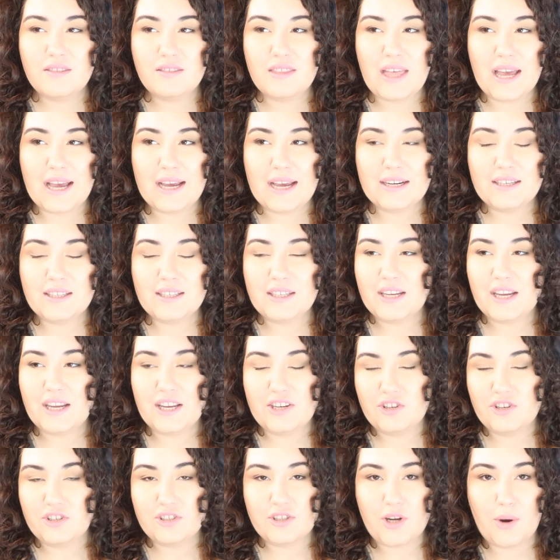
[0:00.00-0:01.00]
that
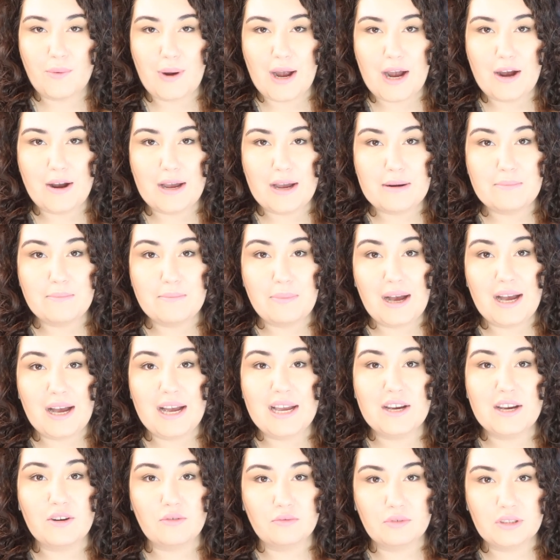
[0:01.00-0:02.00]
can just go out and
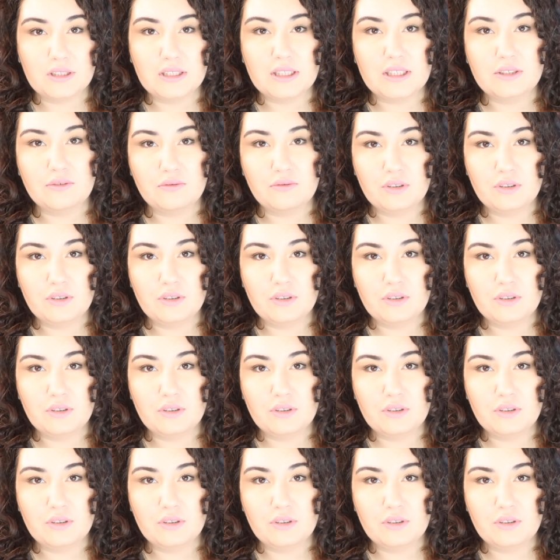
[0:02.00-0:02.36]
buy a really,